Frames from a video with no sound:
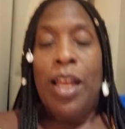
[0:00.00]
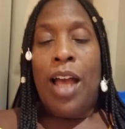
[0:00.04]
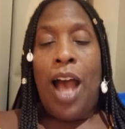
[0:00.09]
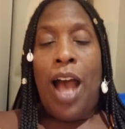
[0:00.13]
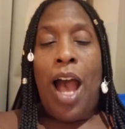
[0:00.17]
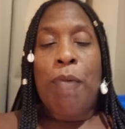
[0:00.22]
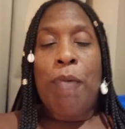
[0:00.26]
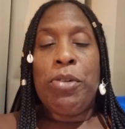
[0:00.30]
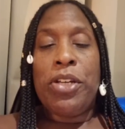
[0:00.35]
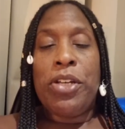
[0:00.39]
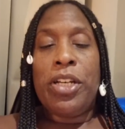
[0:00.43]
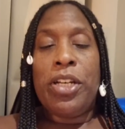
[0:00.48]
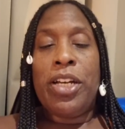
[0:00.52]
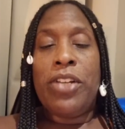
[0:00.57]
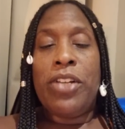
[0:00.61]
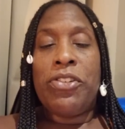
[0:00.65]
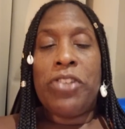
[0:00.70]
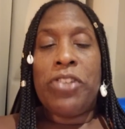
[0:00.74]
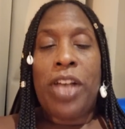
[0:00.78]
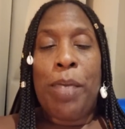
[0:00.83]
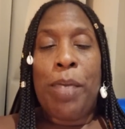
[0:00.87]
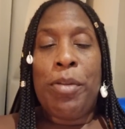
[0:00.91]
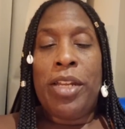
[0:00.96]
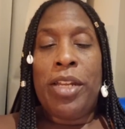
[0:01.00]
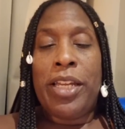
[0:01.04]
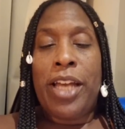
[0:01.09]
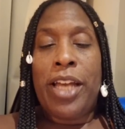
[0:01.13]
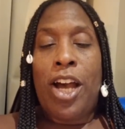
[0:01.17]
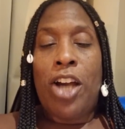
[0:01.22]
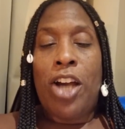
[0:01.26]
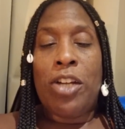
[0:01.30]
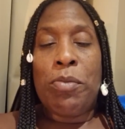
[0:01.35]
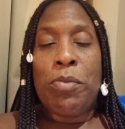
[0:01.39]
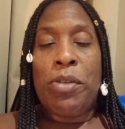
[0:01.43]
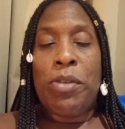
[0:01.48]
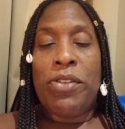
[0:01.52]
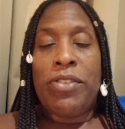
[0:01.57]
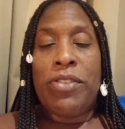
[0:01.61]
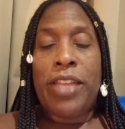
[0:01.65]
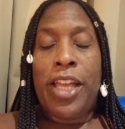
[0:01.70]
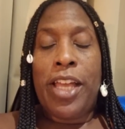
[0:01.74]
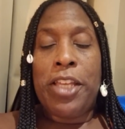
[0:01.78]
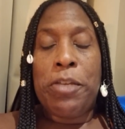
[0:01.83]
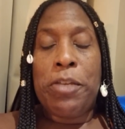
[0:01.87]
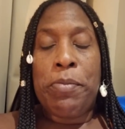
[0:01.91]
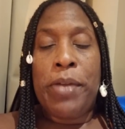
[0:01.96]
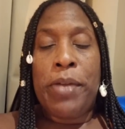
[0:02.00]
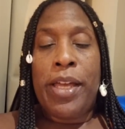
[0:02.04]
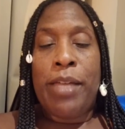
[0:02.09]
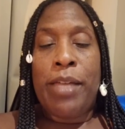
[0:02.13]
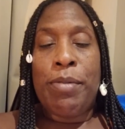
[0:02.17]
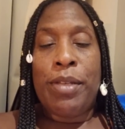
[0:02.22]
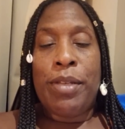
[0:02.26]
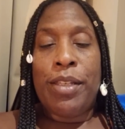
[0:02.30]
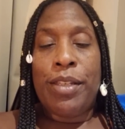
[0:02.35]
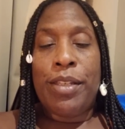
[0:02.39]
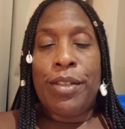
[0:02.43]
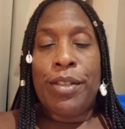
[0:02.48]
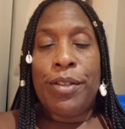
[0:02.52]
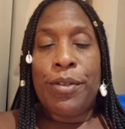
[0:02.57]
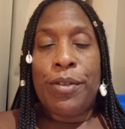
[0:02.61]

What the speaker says: I'm good, Shamanic Alchemist. Thank you, baby.